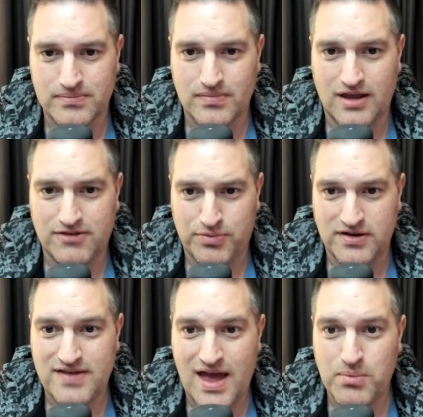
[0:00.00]
It's
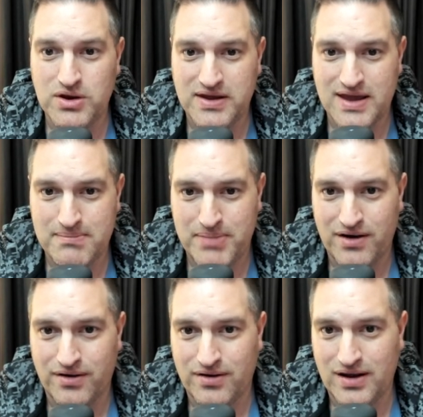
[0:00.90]
pretty sad when you can get
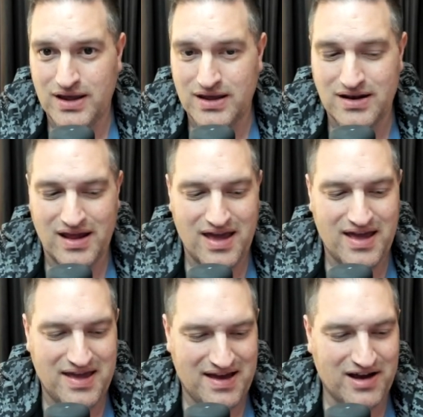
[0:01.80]
better in
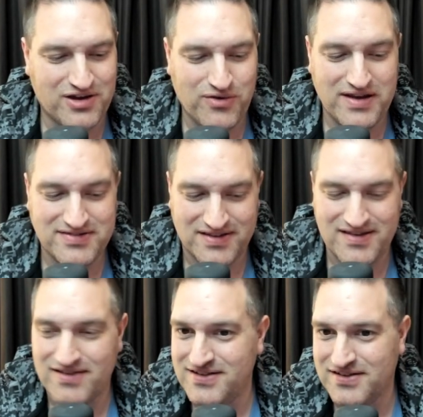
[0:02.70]
a great
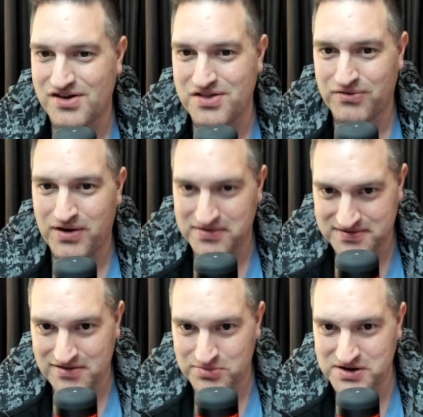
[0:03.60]
success. You just saw in the great
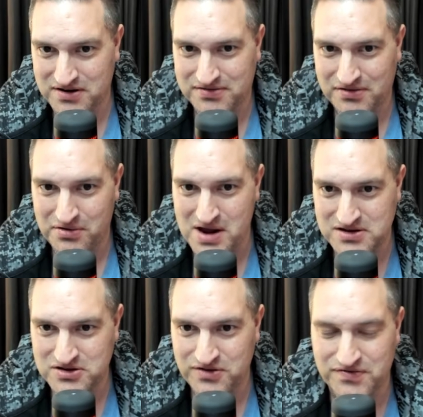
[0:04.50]
success, we just literally
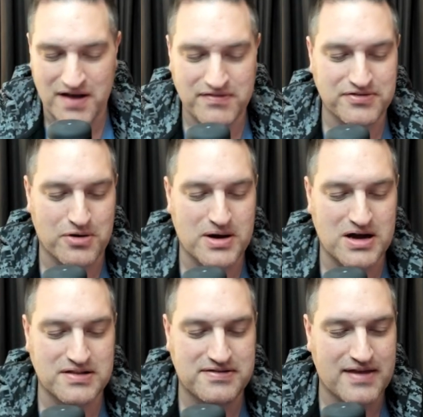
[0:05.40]
got 2 5-star
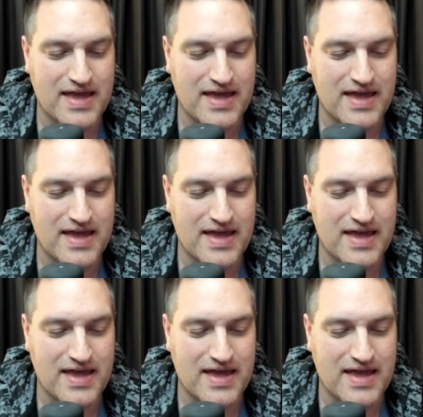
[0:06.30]
mods.